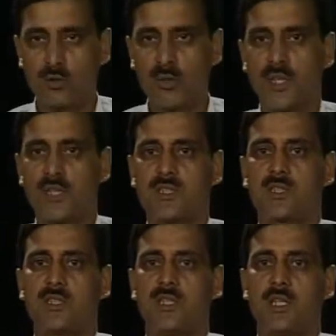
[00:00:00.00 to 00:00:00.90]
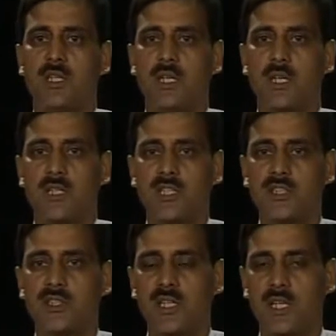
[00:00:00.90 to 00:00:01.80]
breaks at
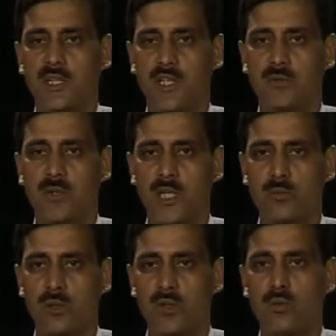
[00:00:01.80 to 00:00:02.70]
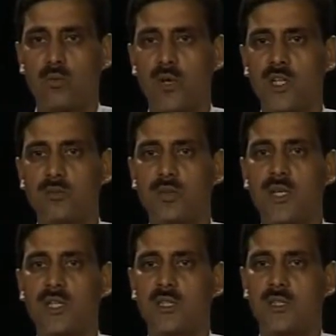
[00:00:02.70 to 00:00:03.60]
least are involved, one
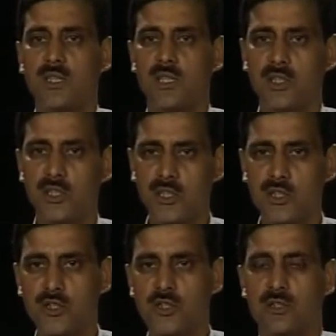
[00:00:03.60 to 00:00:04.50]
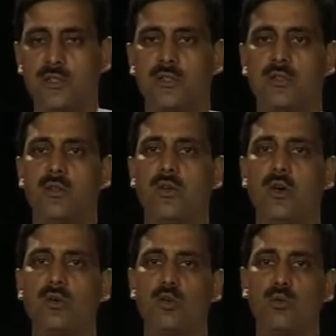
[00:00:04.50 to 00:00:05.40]
break in each
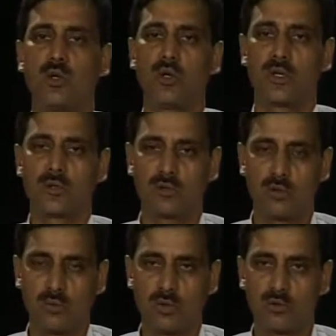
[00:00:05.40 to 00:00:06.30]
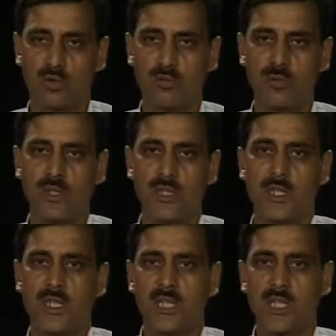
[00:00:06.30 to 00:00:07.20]
non-homologous chromosome
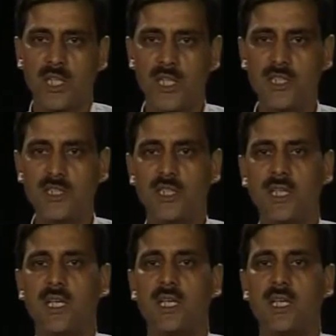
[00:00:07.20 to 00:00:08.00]
releasing a